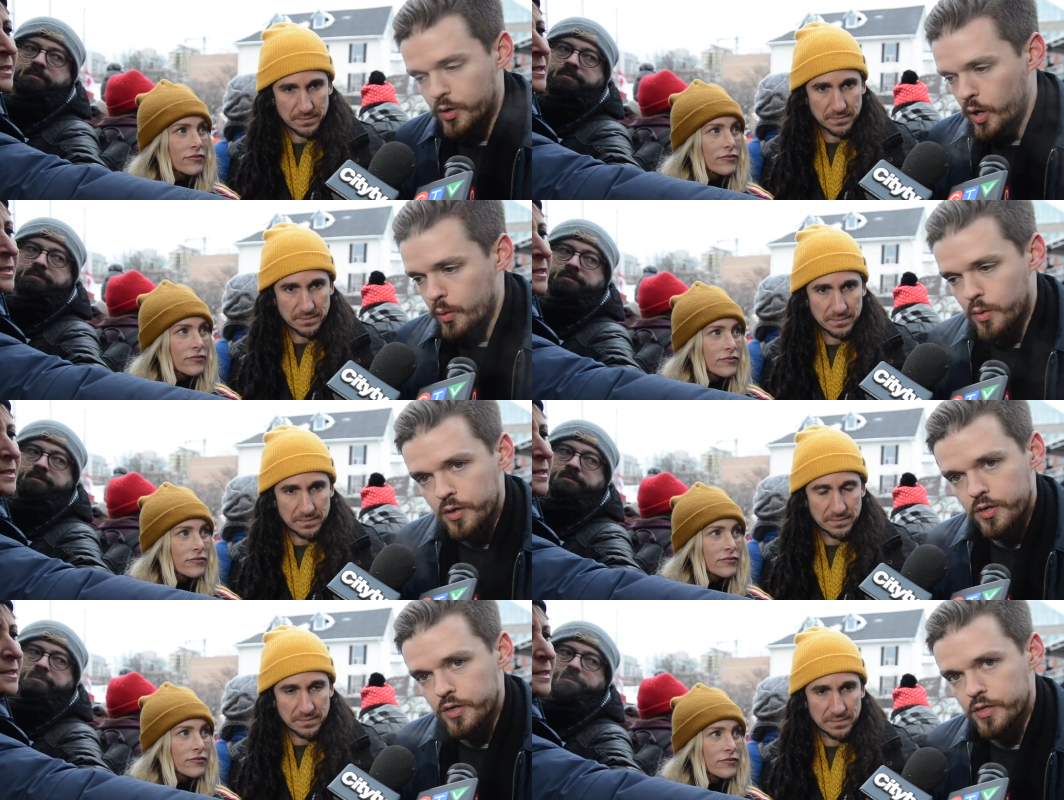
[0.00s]

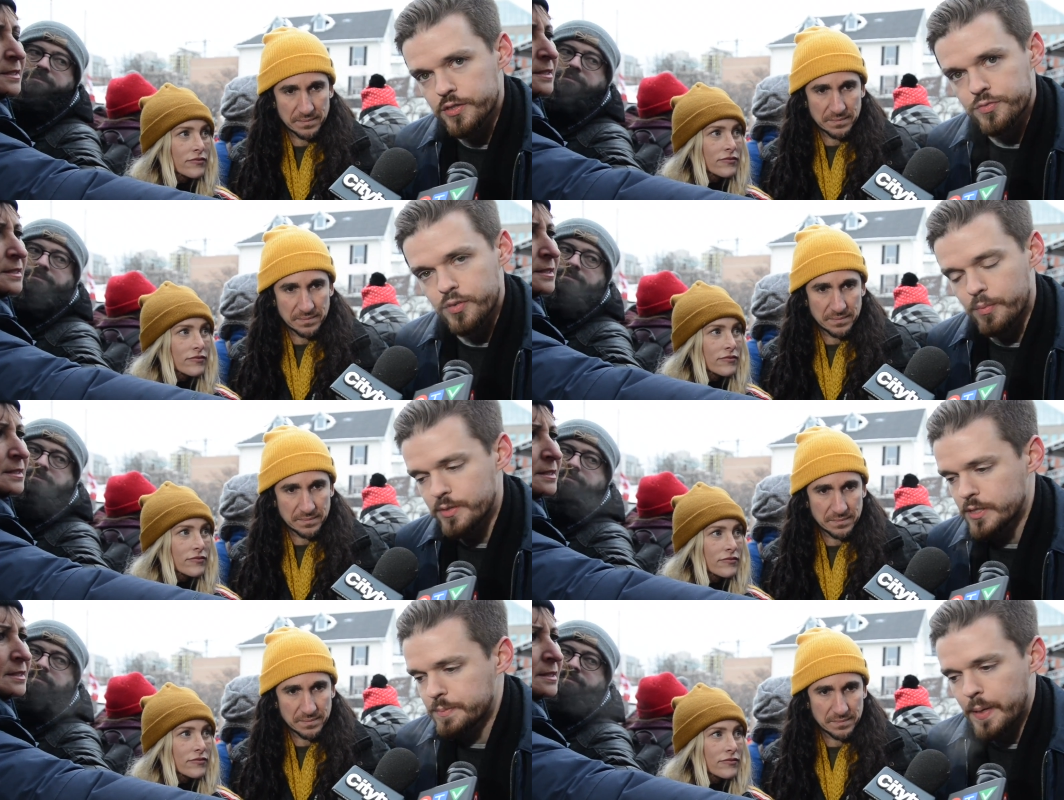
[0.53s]
Speaker 1: coworkers, from
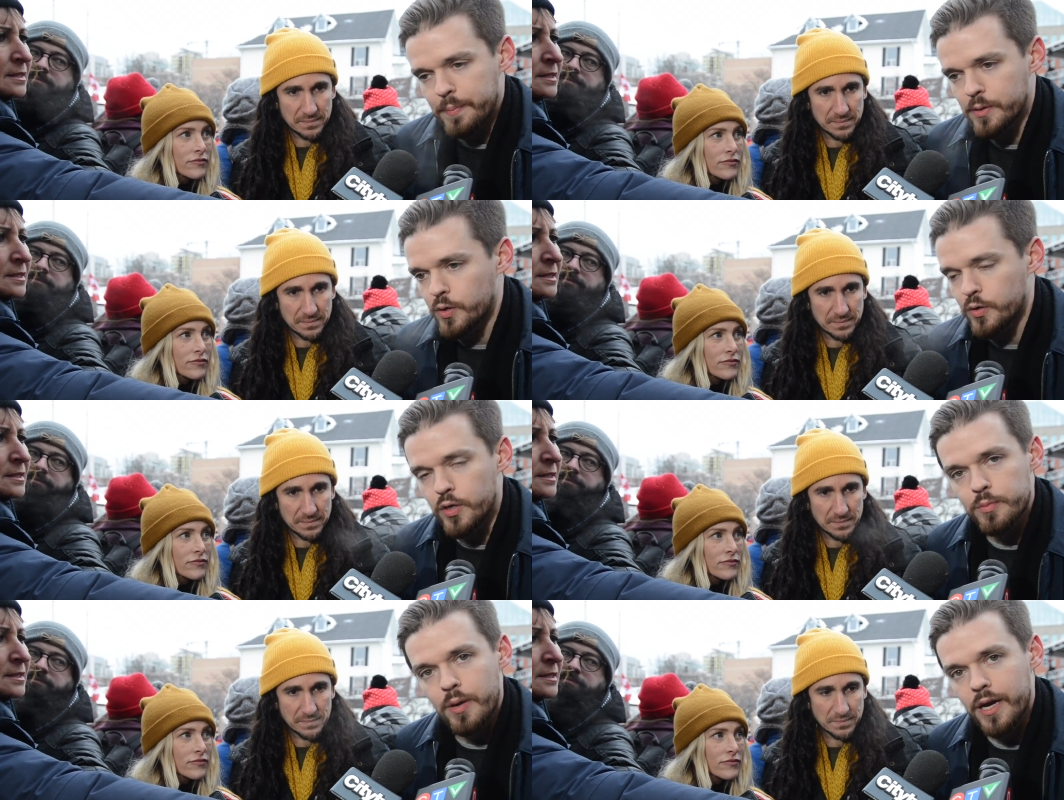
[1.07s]
just people who
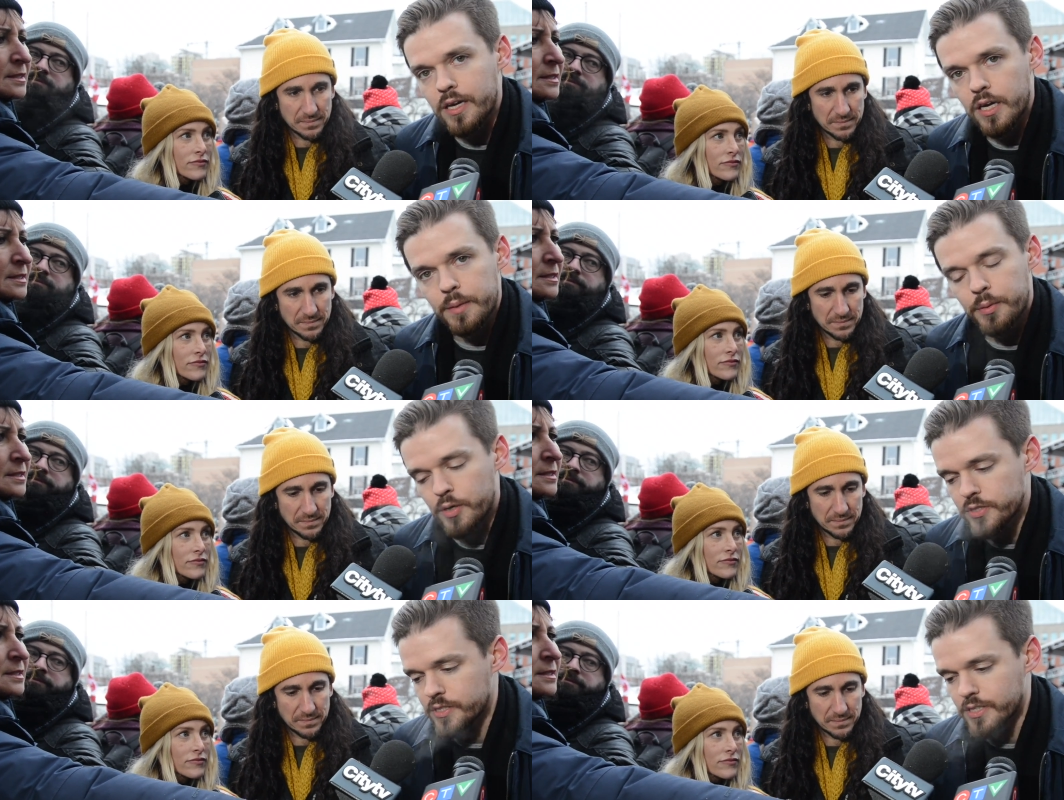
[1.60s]
knew Mike on a
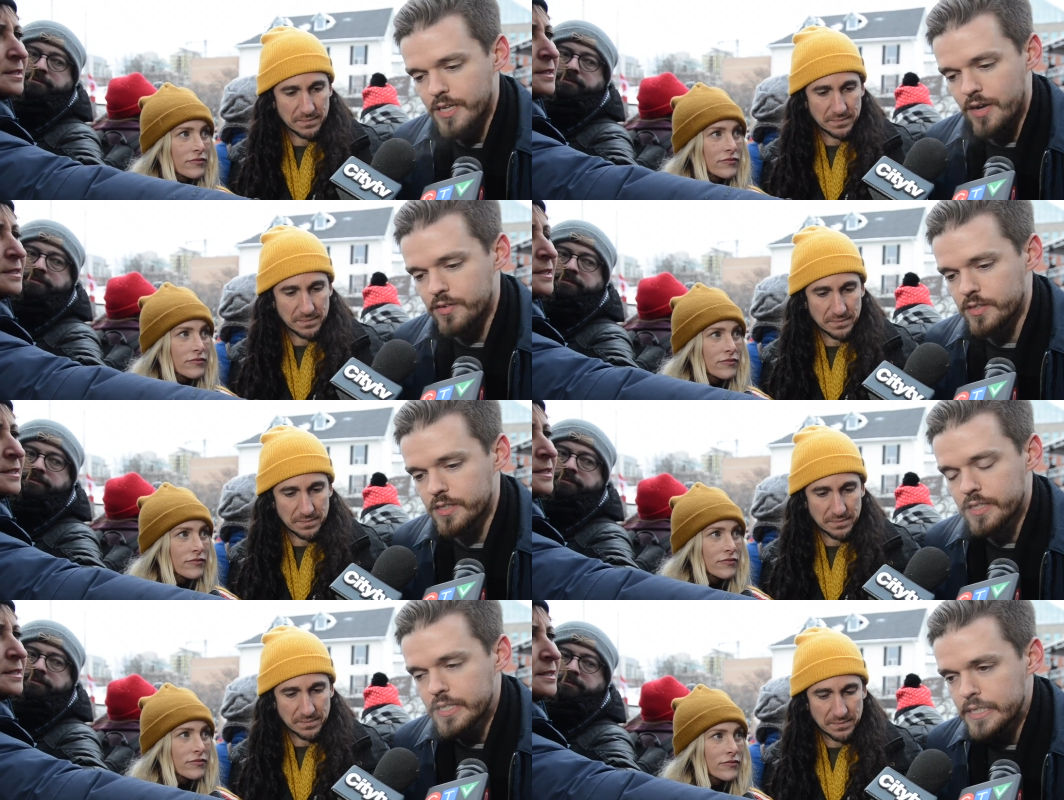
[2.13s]
personal level.
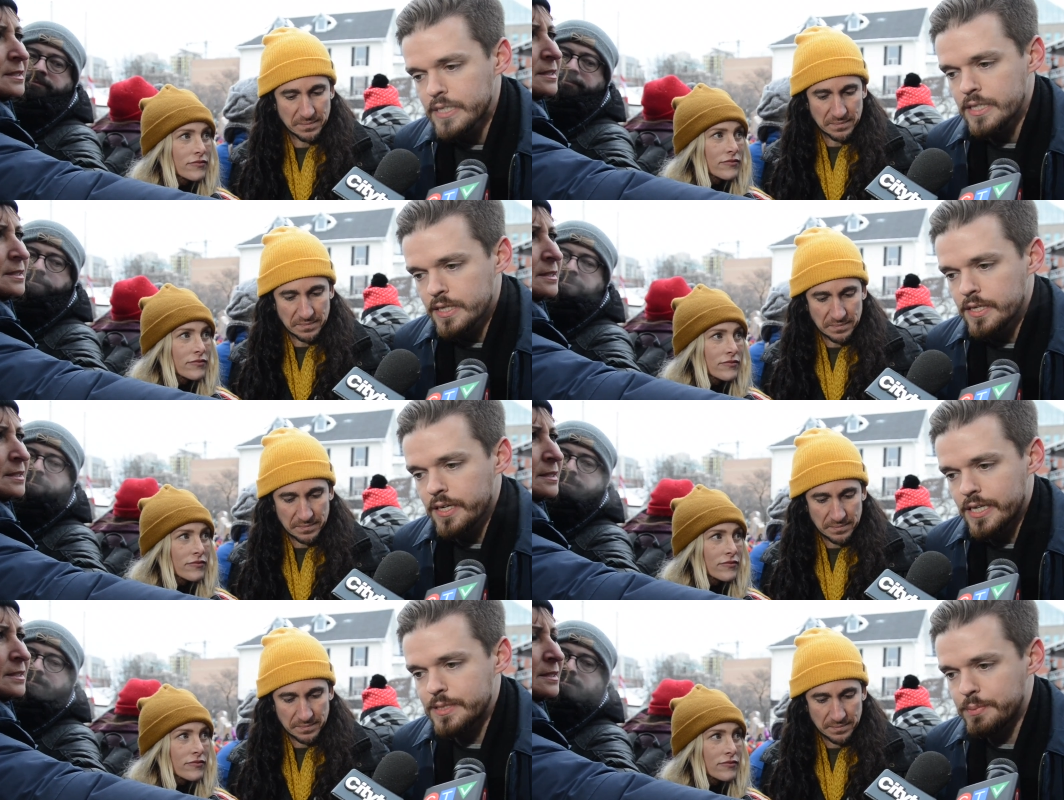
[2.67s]
It's